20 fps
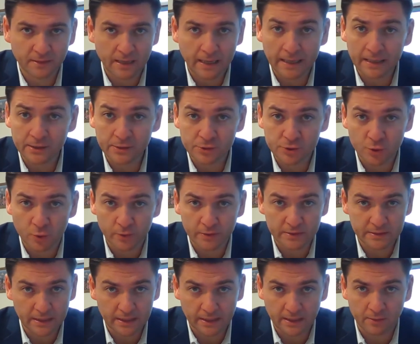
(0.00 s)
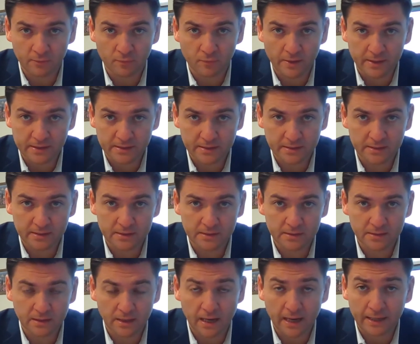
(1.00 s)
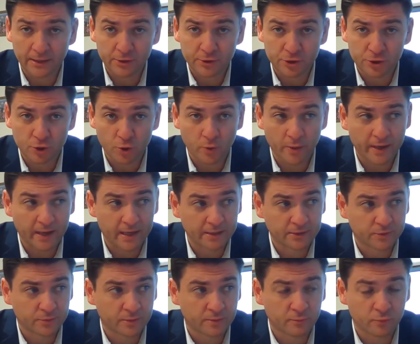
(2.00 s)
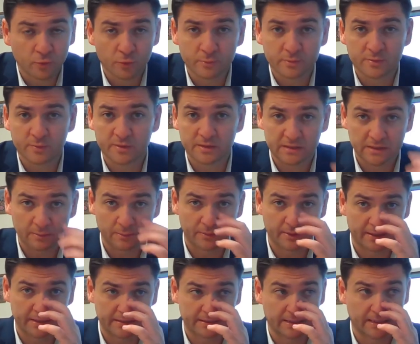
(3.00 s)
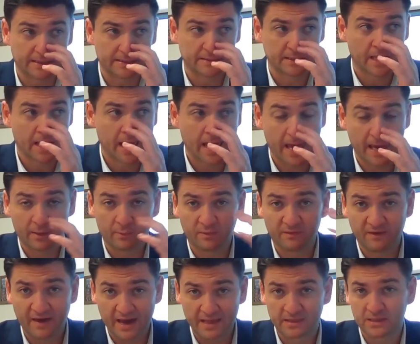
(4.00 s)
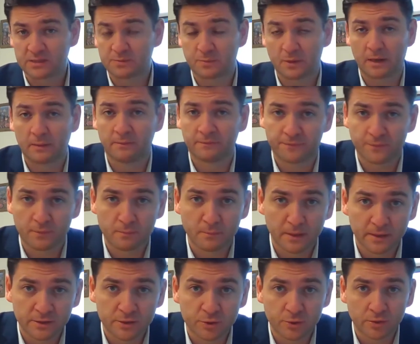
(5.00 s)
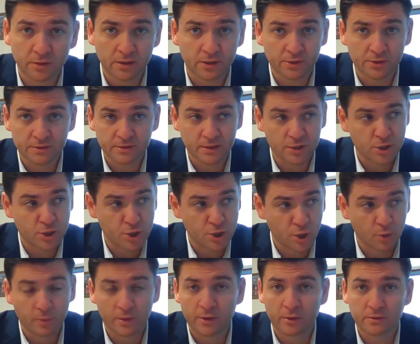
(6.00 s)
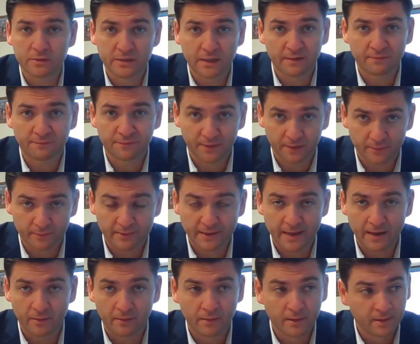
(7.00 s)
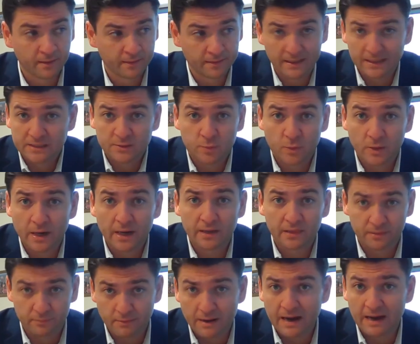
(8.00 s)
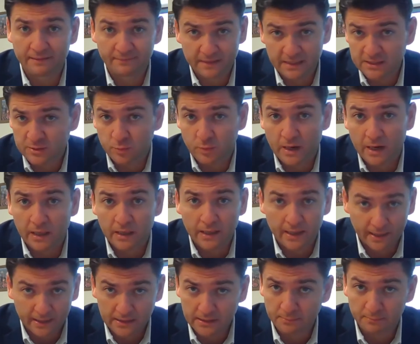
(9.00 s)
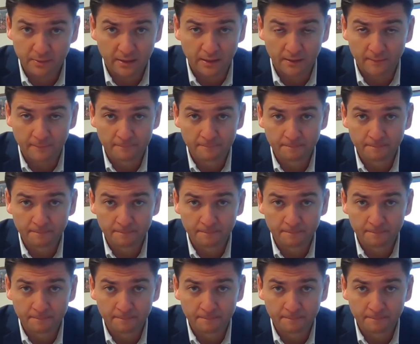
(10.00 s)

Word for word: I enjoy taking risks. I enjoy entering rooms when somebody says, hey, we've had this problem for months or years and no one knows how to figure it out. That's where I thrive. That's where I like to be.